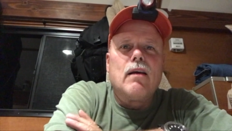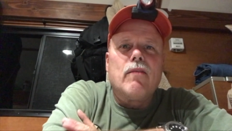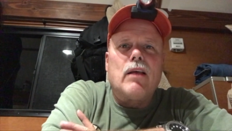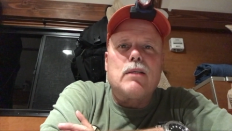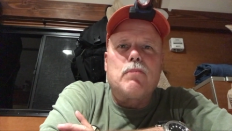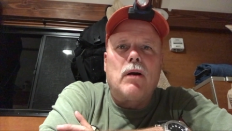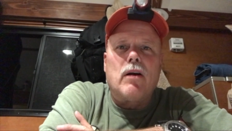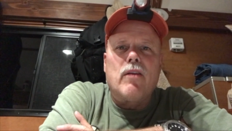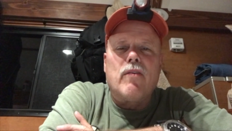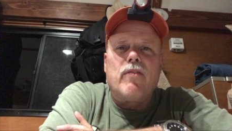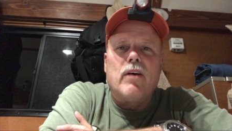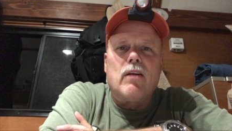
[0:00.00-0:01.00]
That's part of
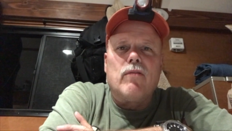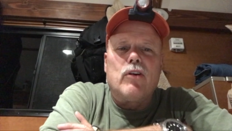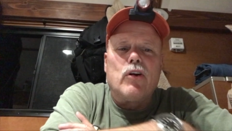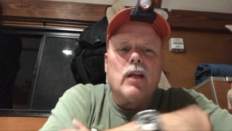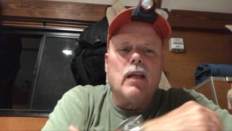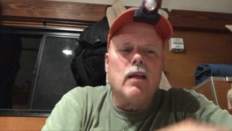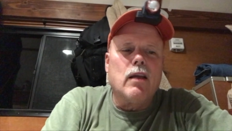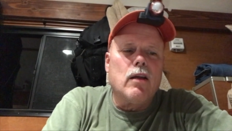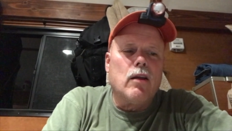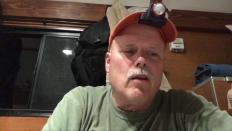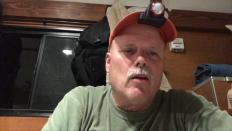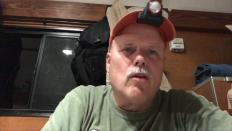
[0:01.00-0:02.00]
the fun of learning.
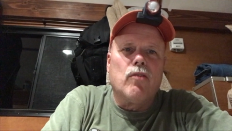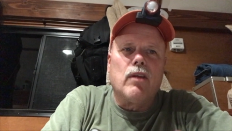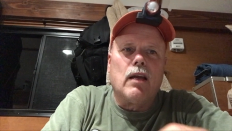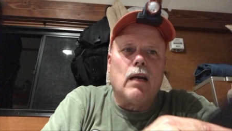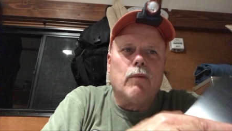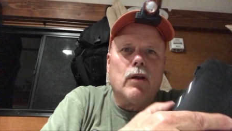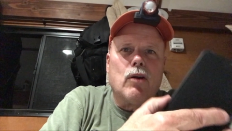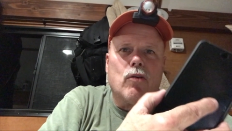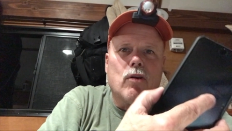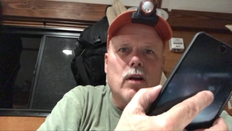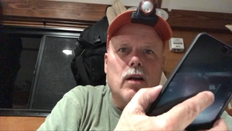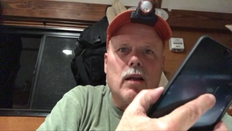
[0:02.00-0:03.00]
Good thing I
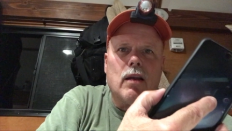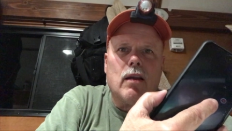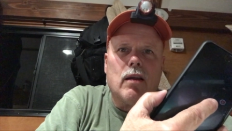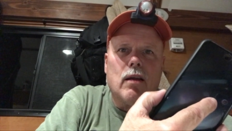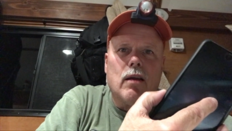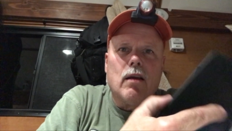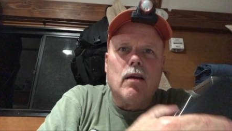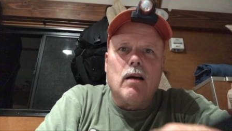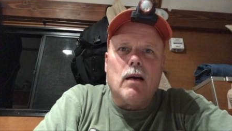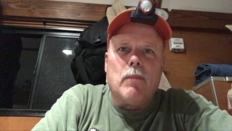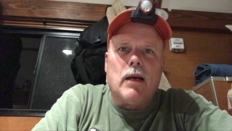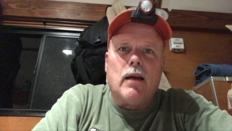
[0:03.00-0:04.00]
recorded it
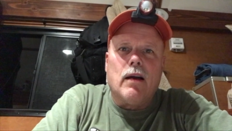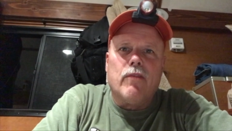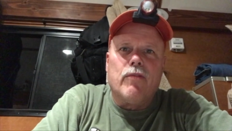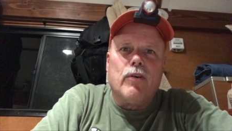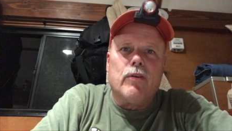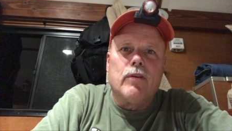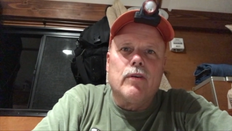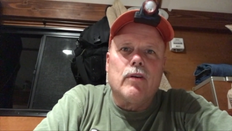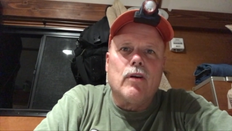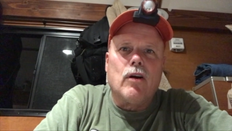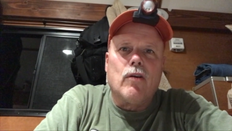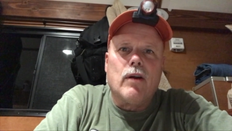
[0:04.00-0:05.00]
on my iPhone.
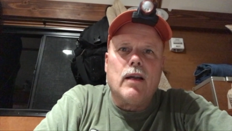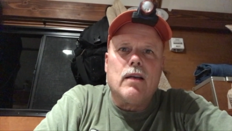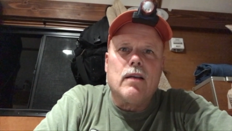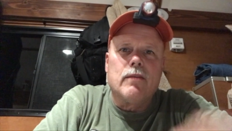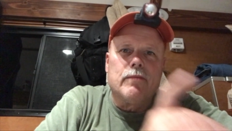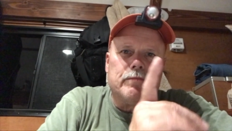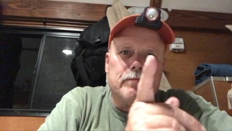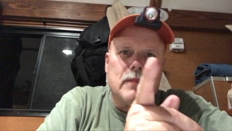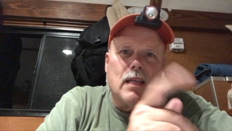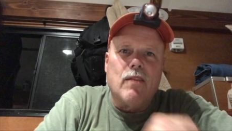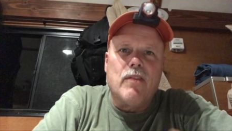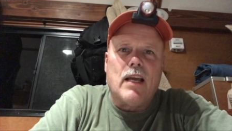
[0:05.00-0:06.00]
All right,
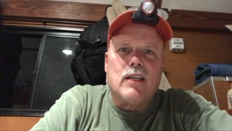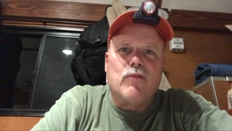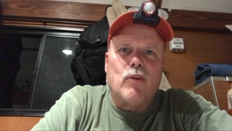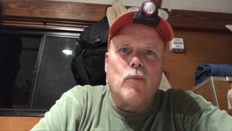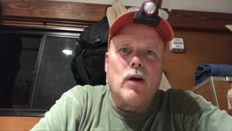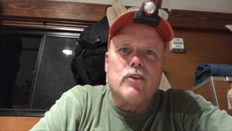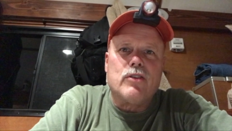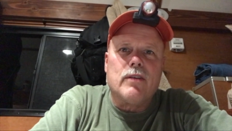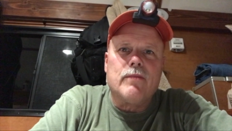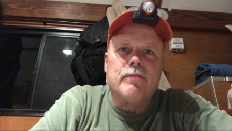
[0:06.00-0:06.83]
thanks for watching.